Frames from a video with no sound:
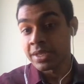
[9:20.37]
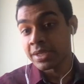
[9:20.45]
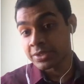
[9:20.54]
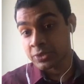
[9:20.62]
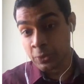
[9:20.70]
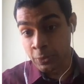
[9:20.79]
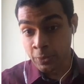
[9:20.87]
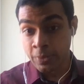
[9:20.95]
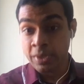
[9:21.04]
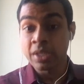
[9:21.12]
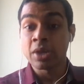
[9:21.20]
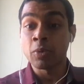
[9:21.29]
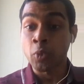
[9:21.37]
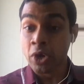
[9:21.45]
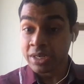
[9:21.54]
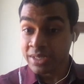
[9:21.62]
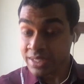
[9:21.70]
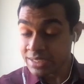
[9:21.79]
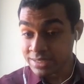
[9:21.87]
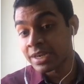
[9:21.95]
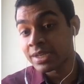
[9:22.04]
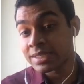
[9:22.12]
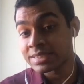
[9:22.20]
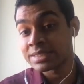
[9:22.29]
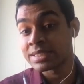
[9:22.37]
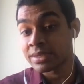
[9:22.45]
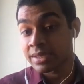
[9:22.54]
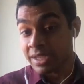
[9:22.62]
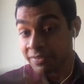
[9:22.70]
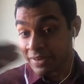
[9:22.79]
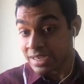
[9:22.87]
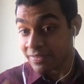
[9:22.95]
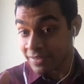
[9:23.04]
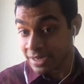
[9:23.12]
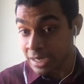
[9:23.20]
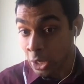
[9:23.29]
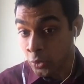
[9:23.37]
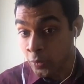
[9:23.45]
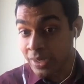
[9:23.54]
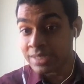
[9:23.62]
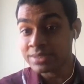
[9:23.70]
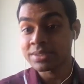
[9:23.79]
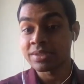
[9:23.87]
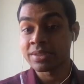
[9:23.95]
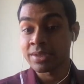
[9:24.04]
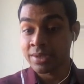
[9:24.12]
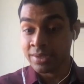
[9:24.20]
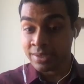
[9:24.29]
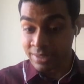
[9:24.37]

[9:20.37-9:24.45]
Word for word: So what this does is it effectively downweights the,